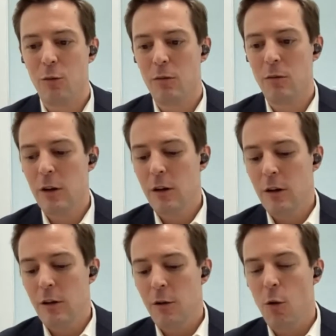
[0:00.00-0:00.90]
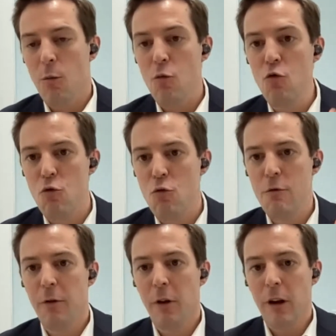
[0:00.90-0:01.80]
um, a
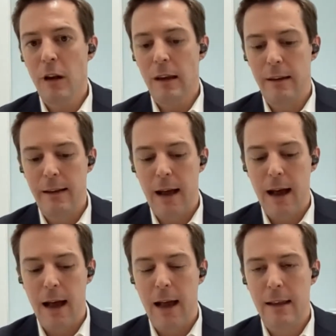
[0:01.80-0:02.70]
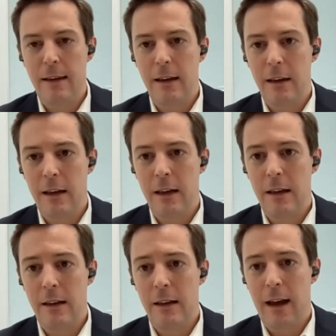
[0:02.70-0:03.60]
move that
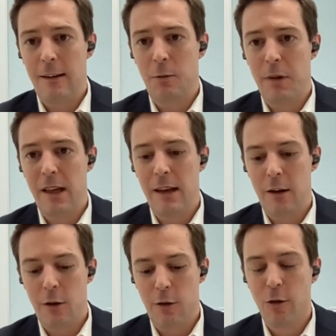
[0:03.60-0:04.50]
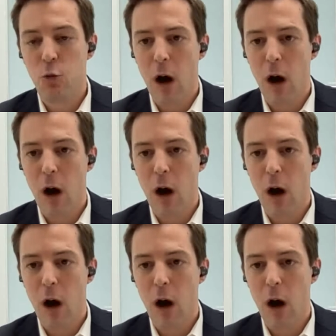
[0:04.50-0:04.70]
uh, has been uh,